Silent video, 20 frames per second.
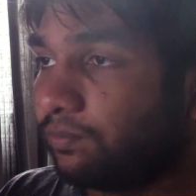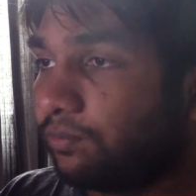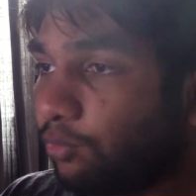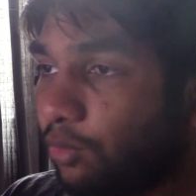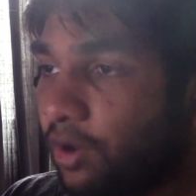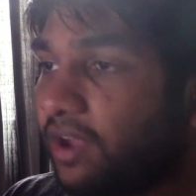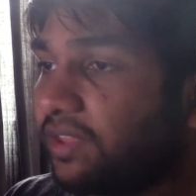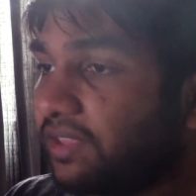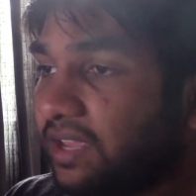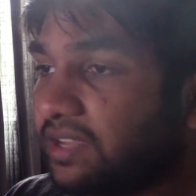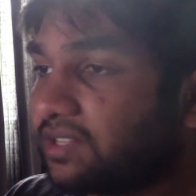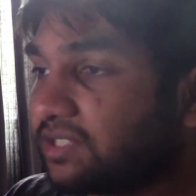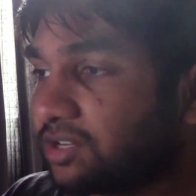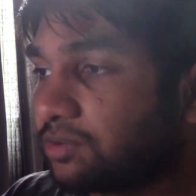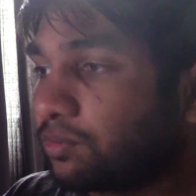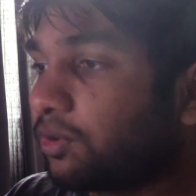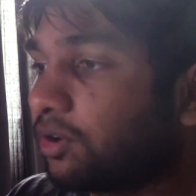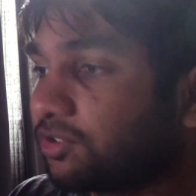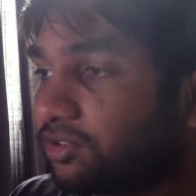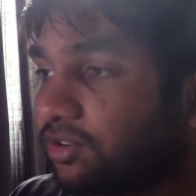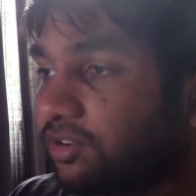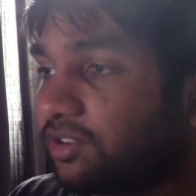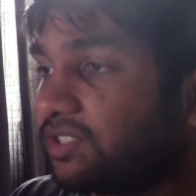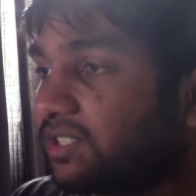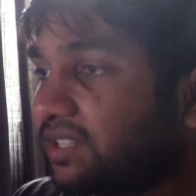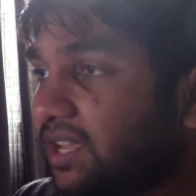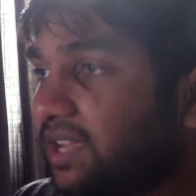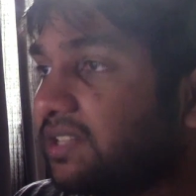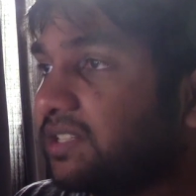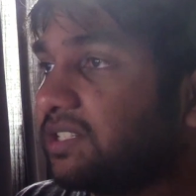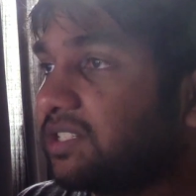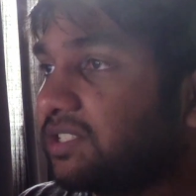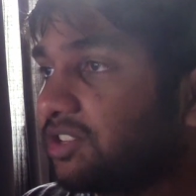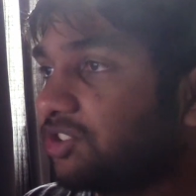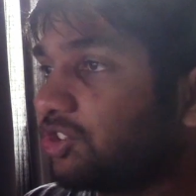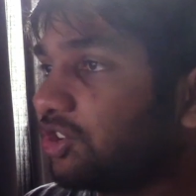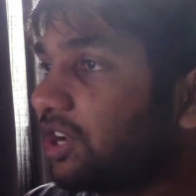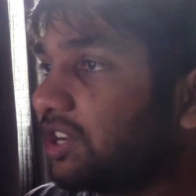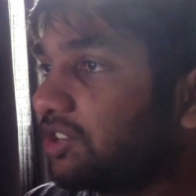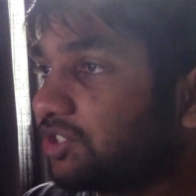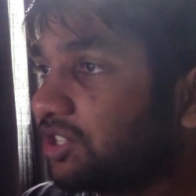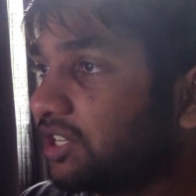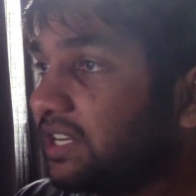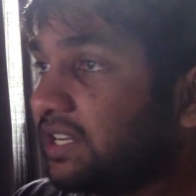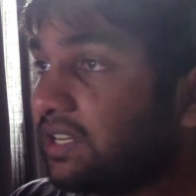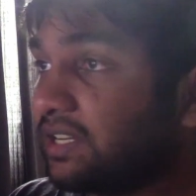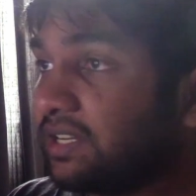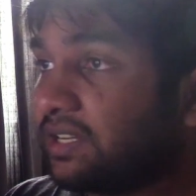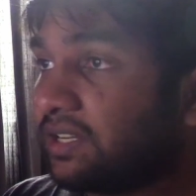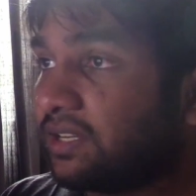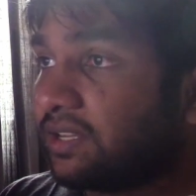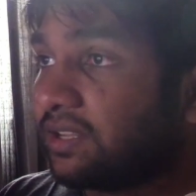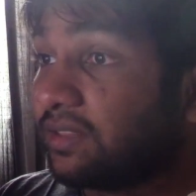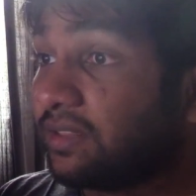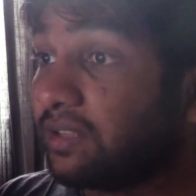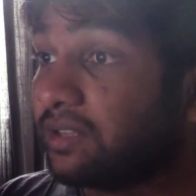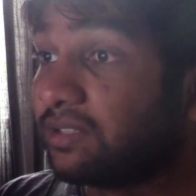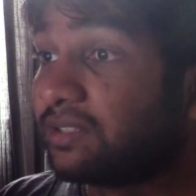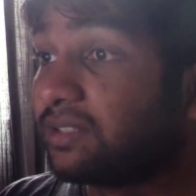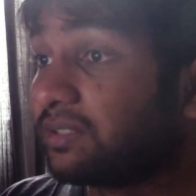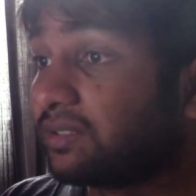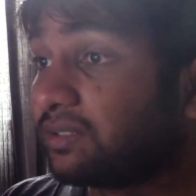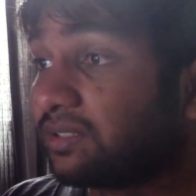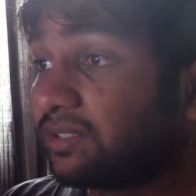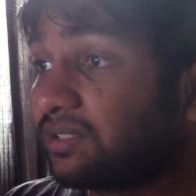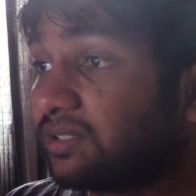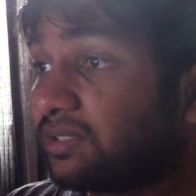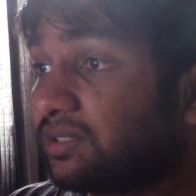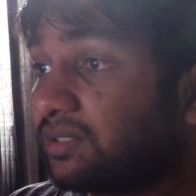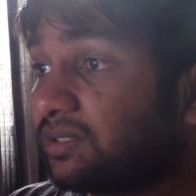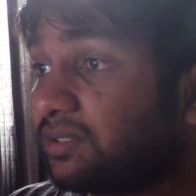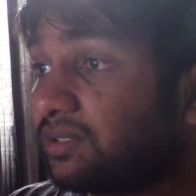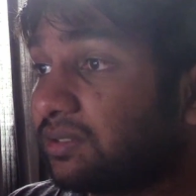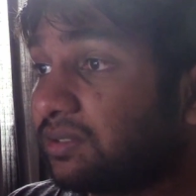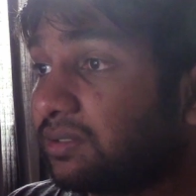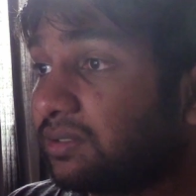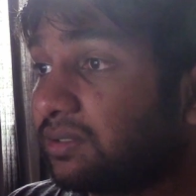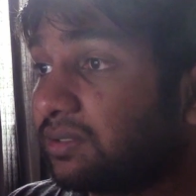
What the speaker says: why the S.H.MonsterArts line needs to change, this is,